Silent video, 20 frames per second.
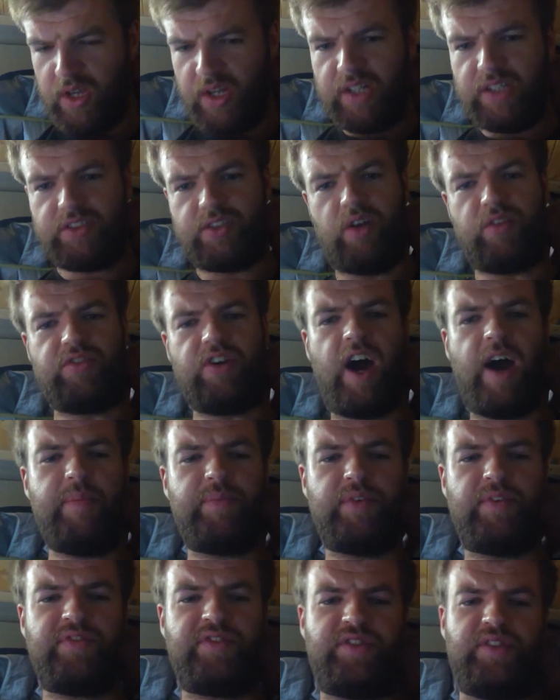So
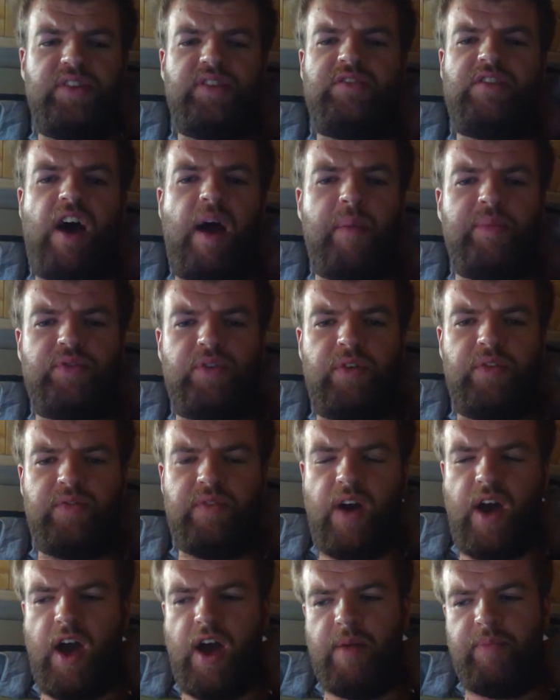types of
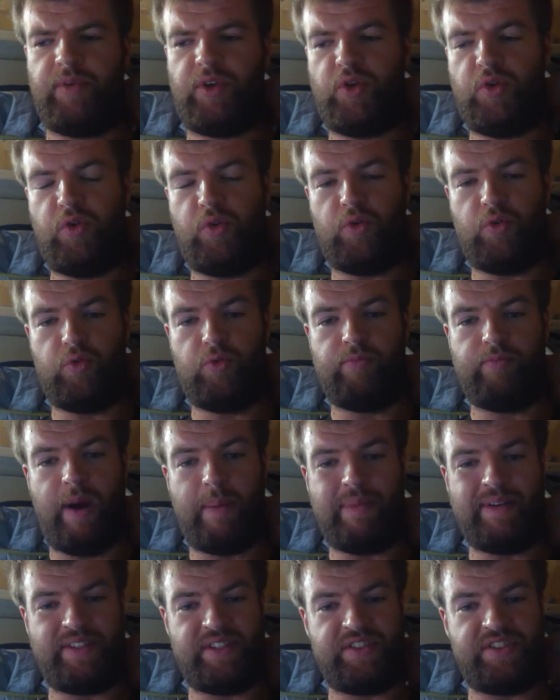Google My
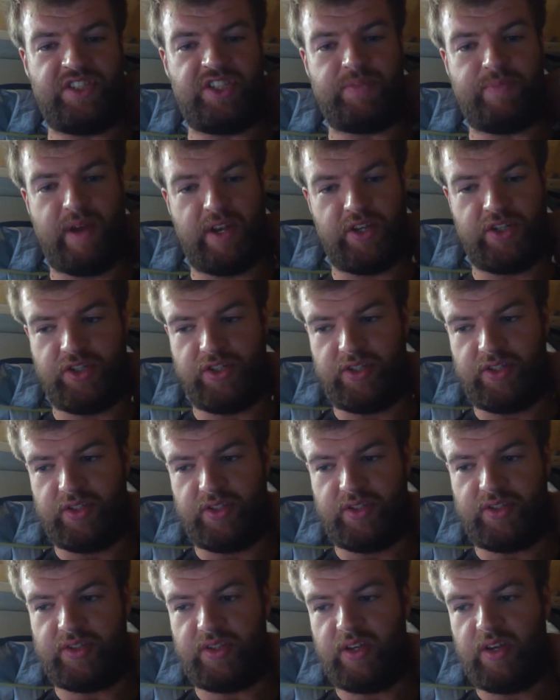Business
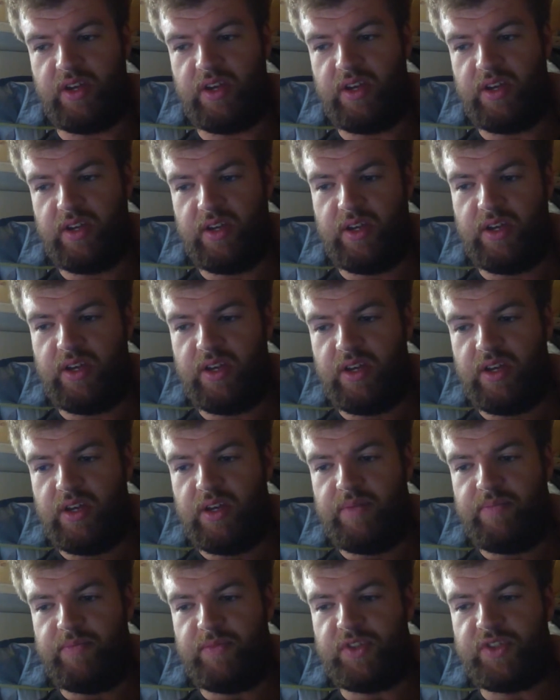suspensions.
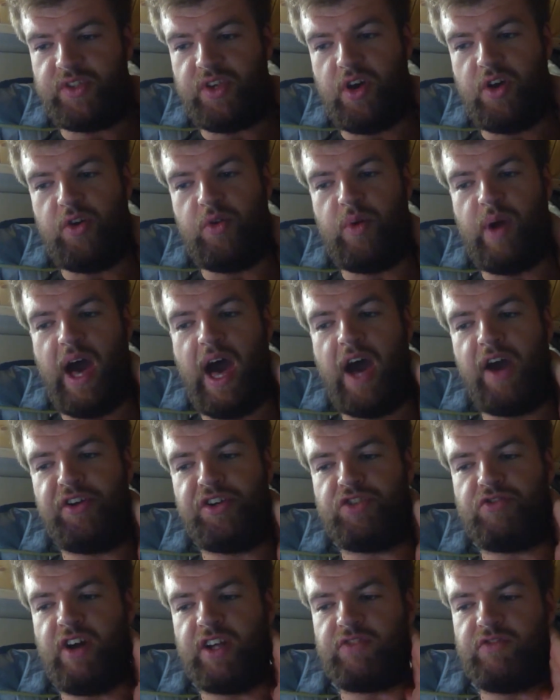So how you
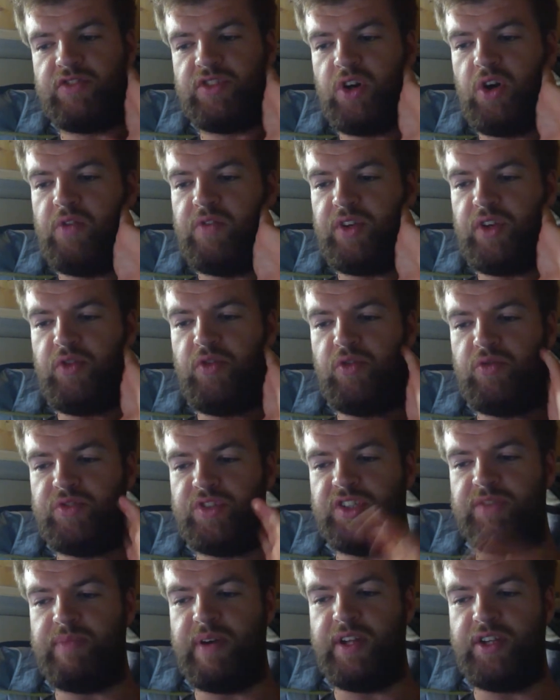try to resolve a Google
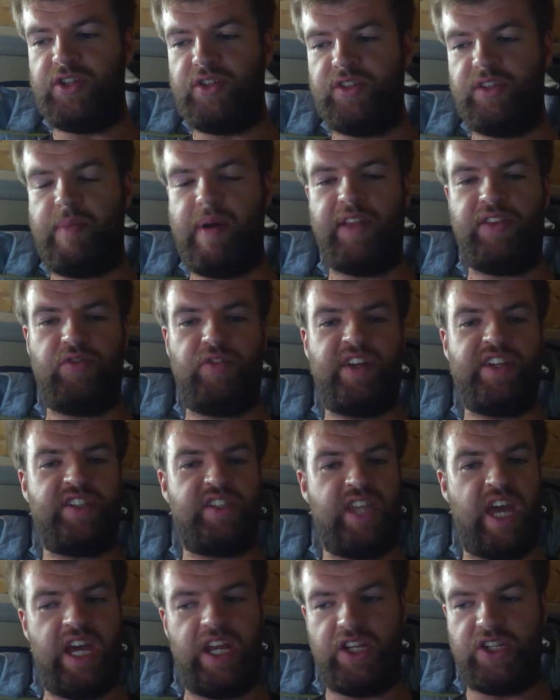suspension depends on its
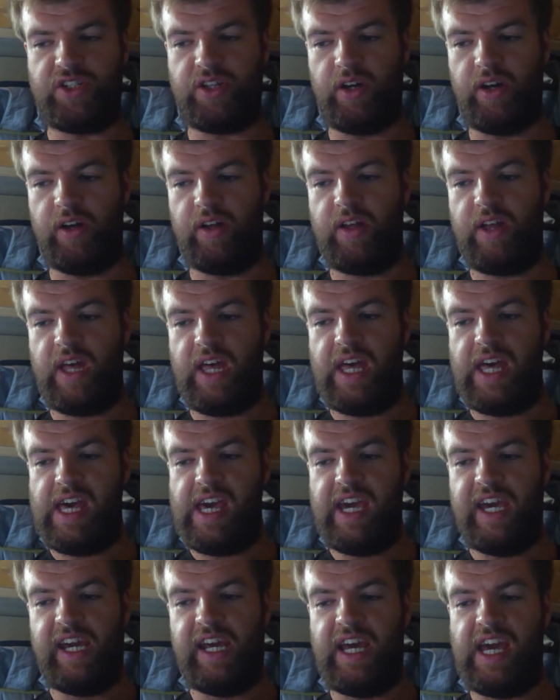nature.
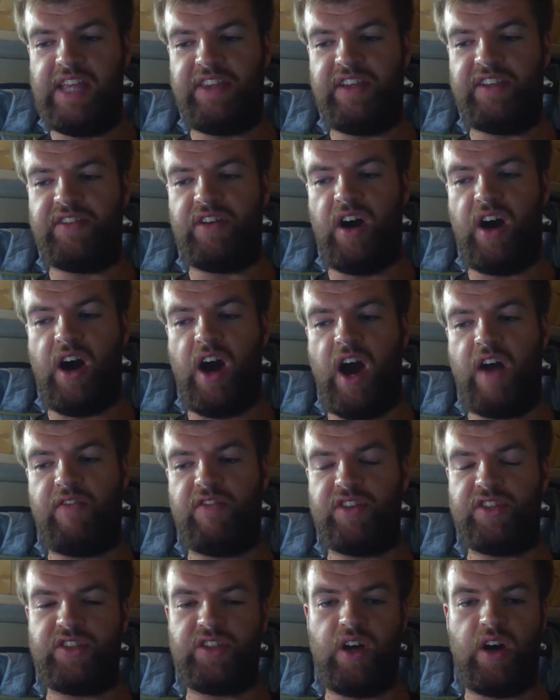It is either
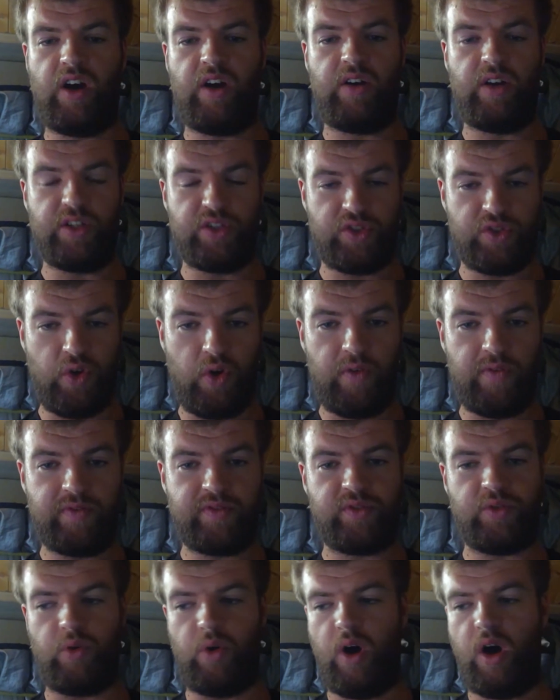a
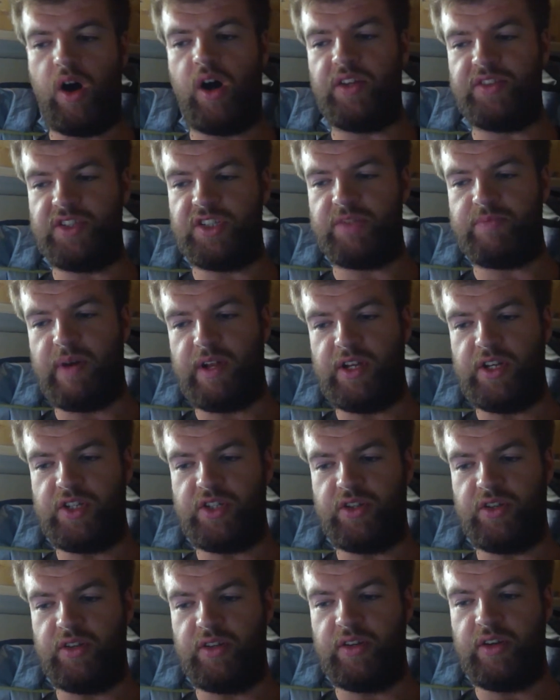soft or hard
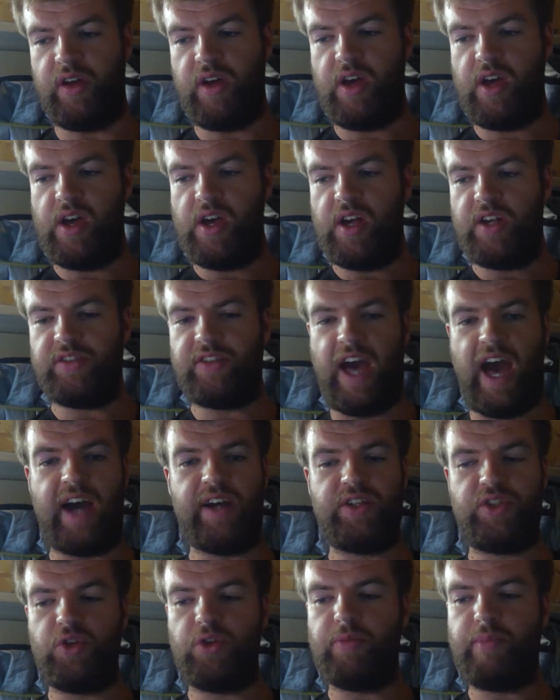suspension. So
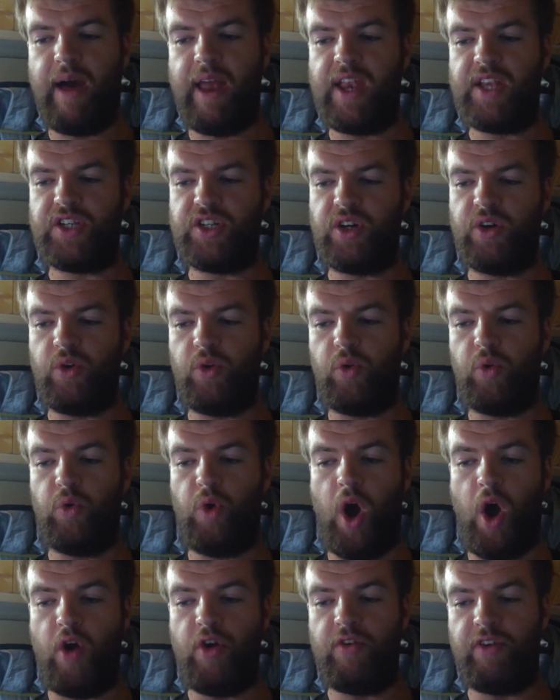has your manager
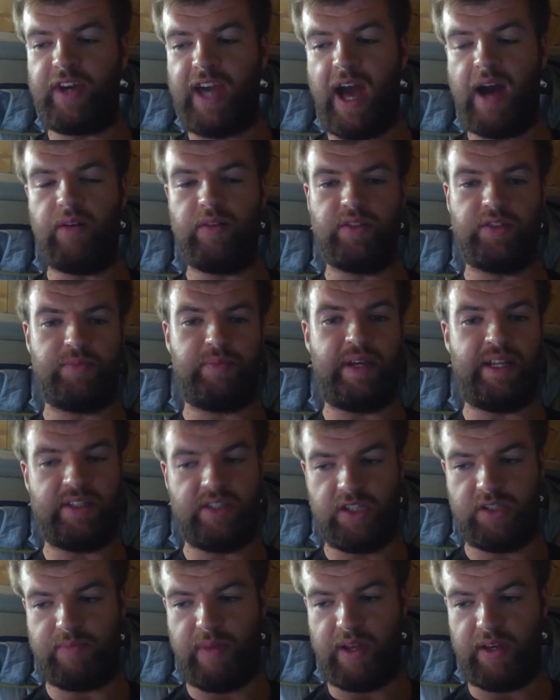or owner account been
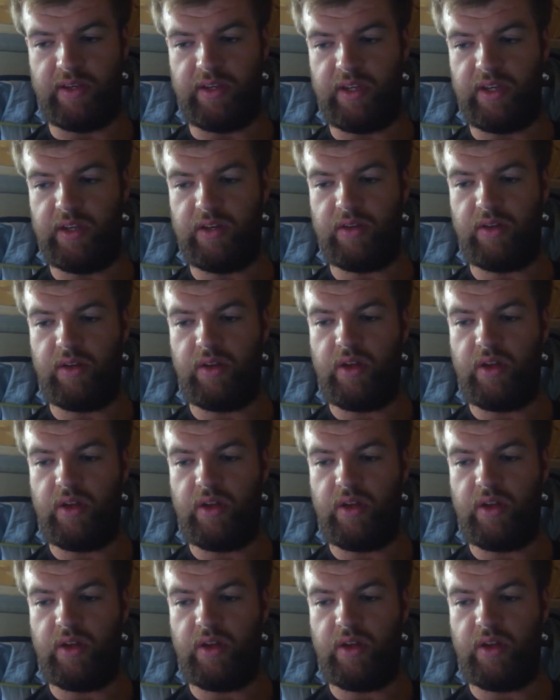suspended?